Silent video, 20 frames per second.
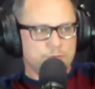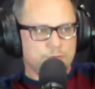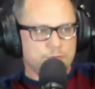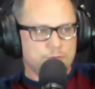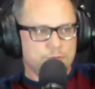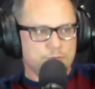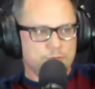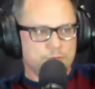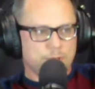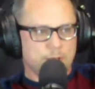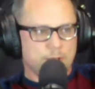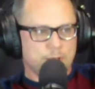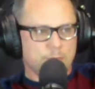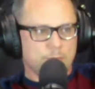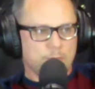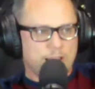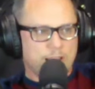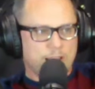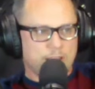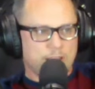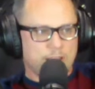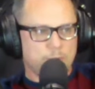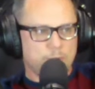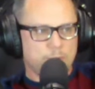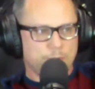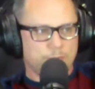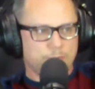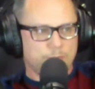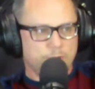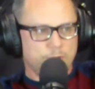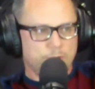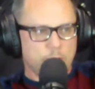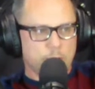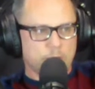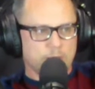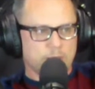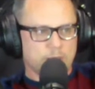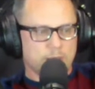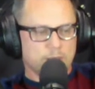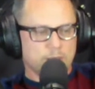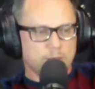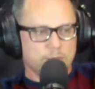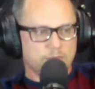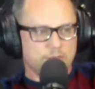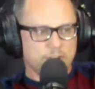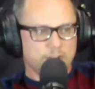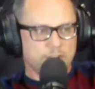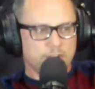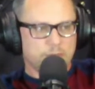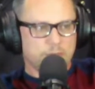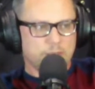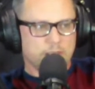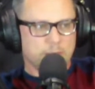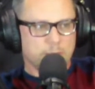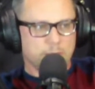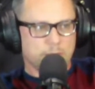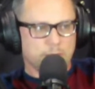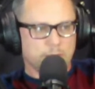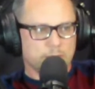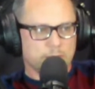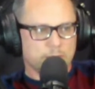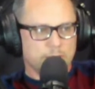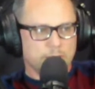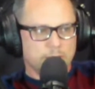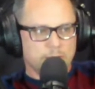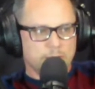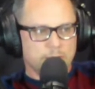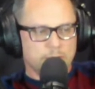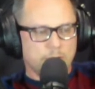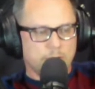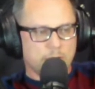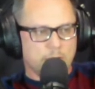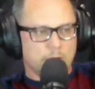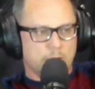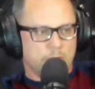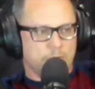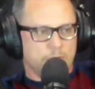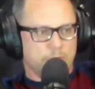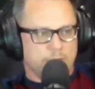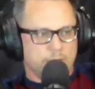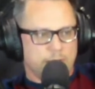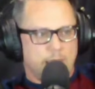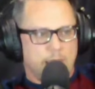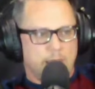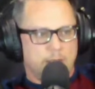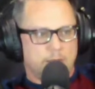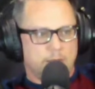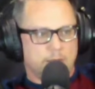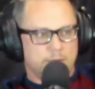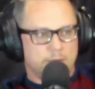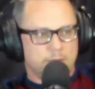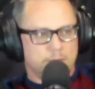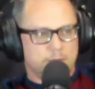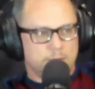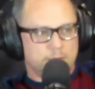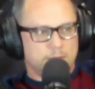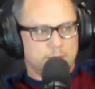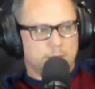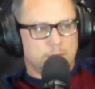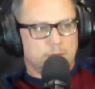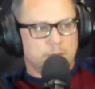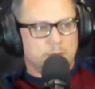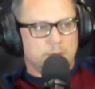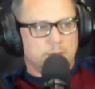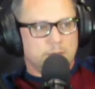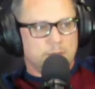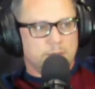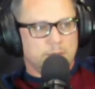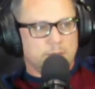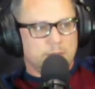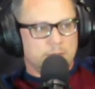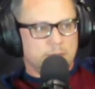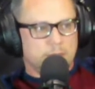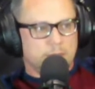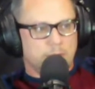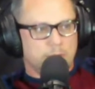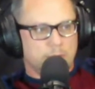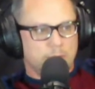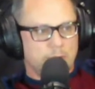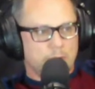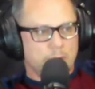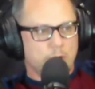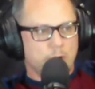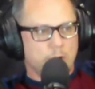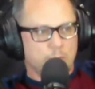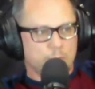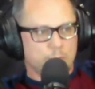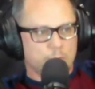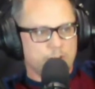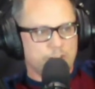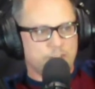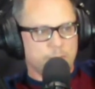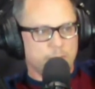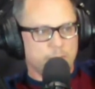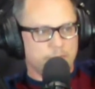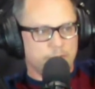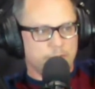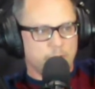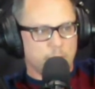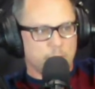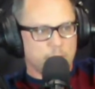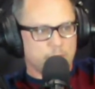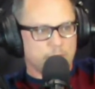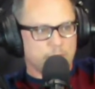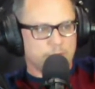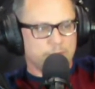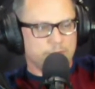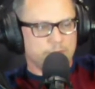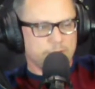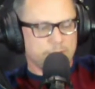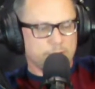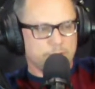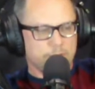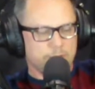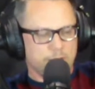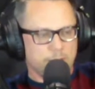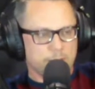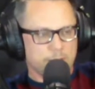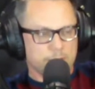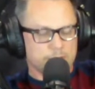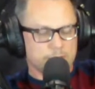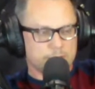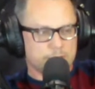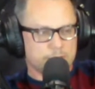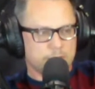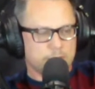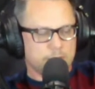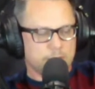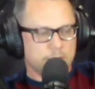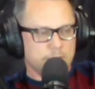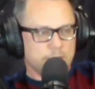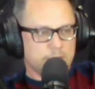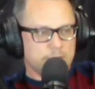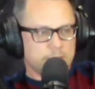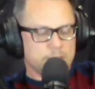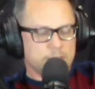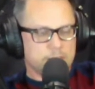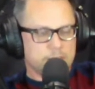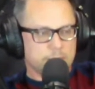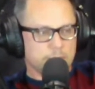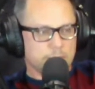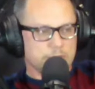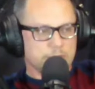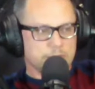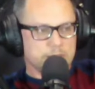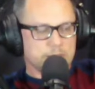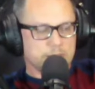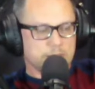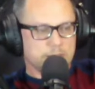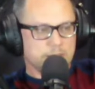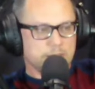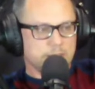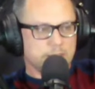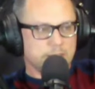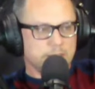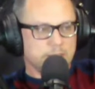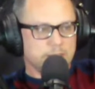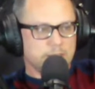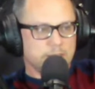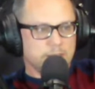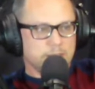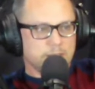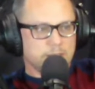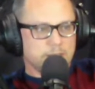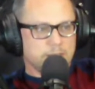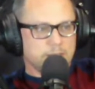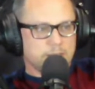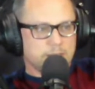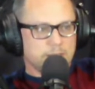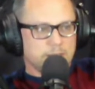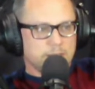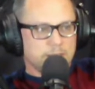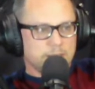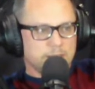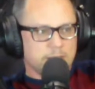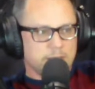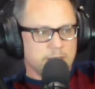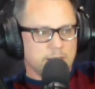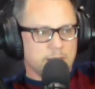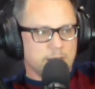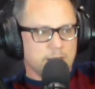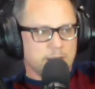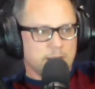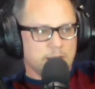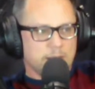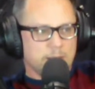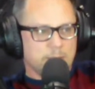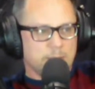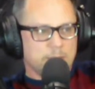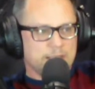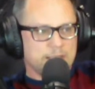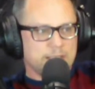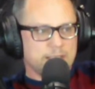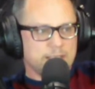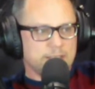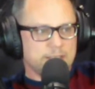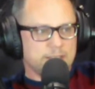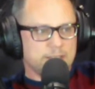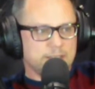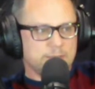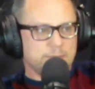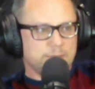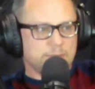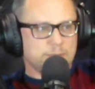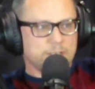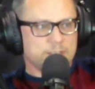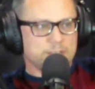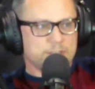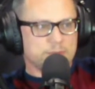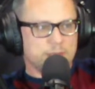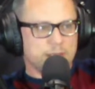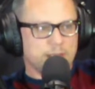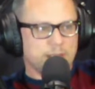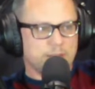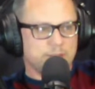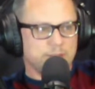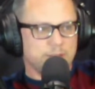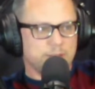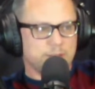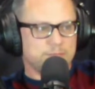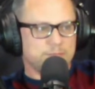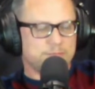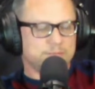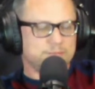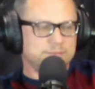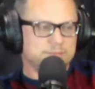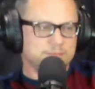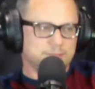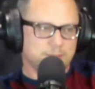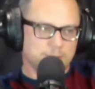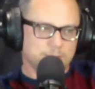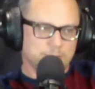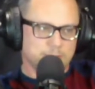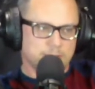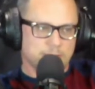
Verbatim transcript: to arachobuterophobia, fear of peanut butter, fuck off with that. You know, arithmophobia, fear of numbers. Seriously? What else do we have here? Oh,